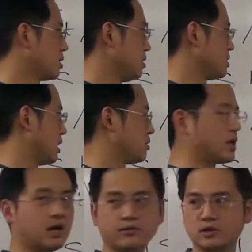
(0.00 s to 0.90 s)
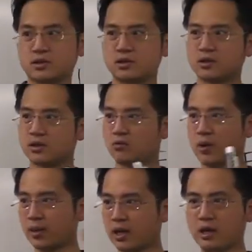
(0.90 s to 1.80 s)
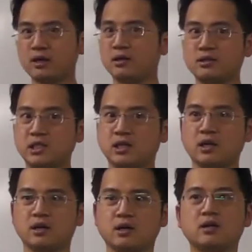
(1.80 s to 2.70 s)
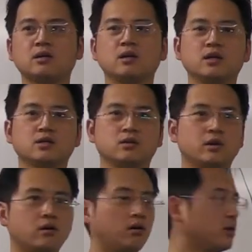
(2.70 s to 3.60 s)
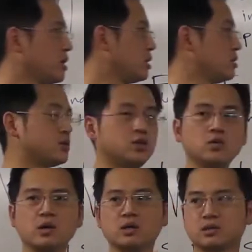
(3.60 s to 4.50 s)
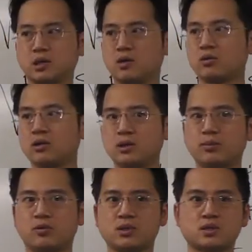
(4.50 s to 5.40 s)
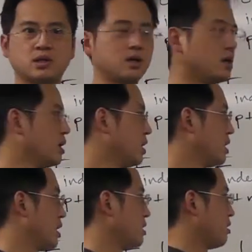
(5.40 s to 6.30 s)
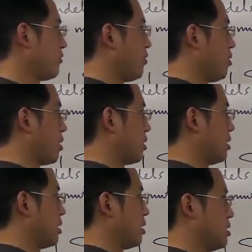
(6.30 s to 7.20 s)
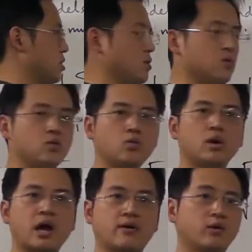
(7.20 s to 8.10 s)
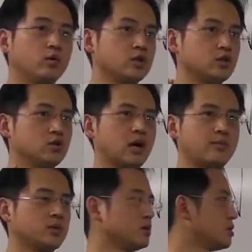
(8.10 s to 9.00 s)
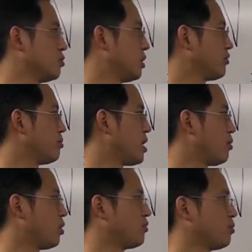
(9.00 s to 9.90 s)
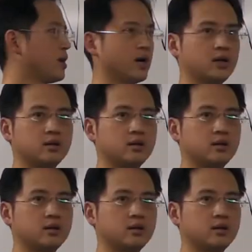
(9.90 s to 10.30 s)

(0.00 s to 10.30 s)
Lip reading: These cells haven't replicated their DNA yet, so they are only in the 2' state or the diploid state, and therefore you would have only 2 copies, 1 from mom, 1 from dad.